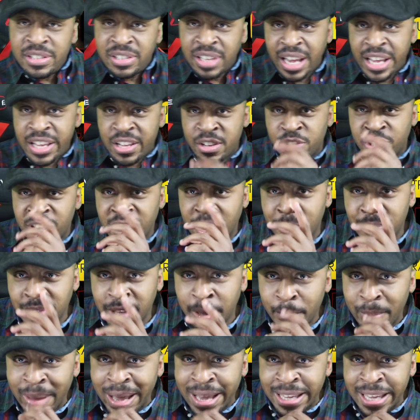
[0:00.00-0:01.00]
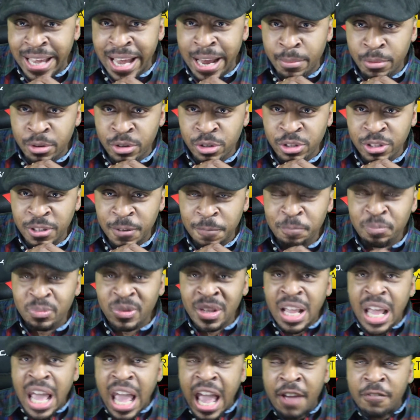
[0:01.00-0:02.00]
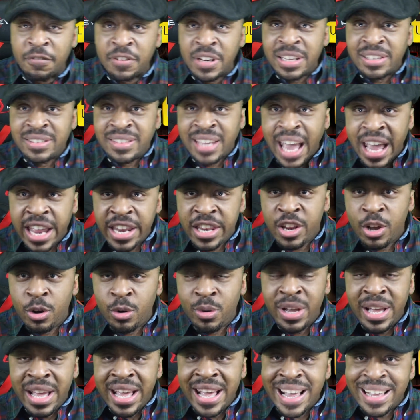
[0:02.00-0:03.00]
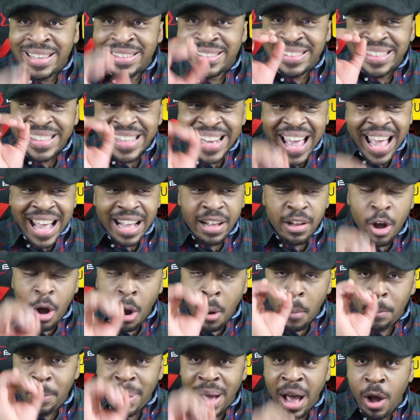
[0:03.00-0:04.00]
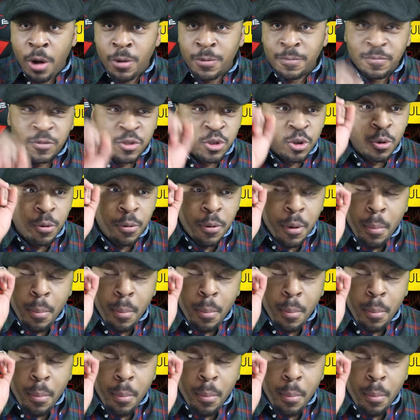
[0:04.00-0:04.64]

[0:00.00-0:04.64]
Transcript: tell you something, my gamers if Nintendo is not about to